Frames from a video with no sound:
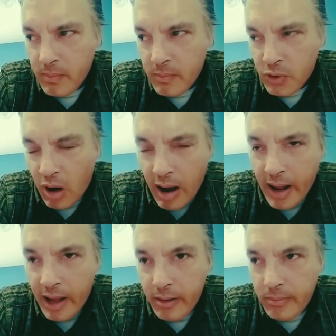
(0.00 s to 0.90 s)

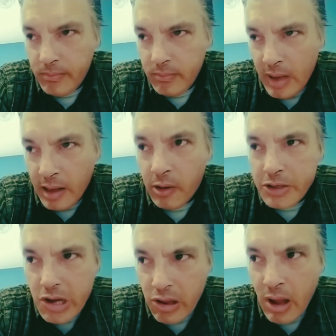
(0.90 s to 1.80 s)
dry
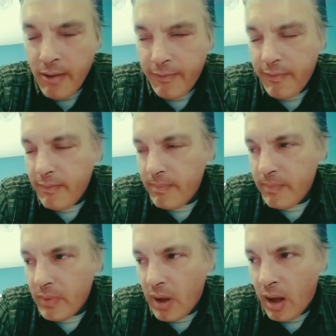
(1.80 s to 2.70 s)
English snuff.
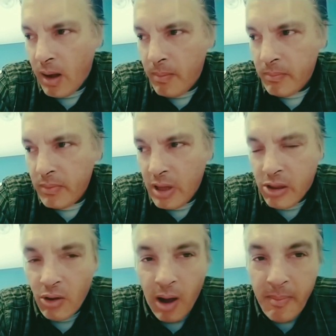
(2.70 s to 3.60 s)

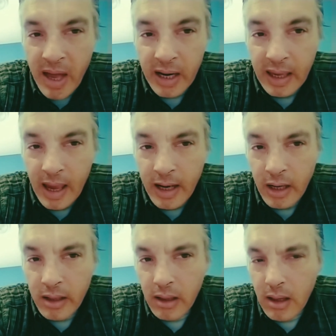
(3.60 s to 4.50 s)
It's not
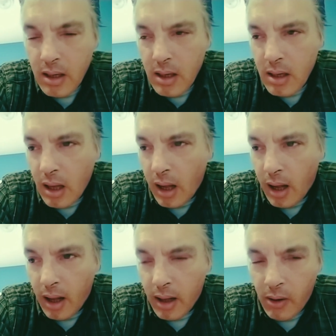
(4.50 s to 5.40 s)
medicated,
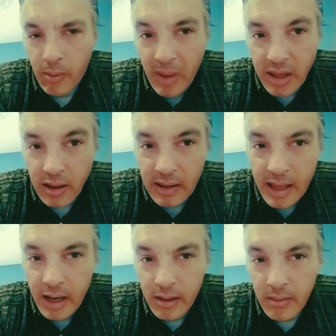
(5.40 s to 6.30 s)
or
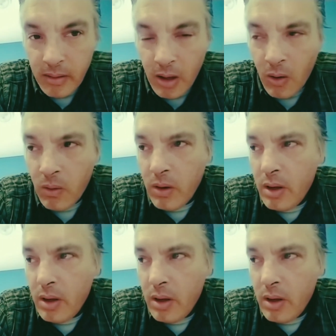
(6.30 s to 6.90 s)
mentholated, you know.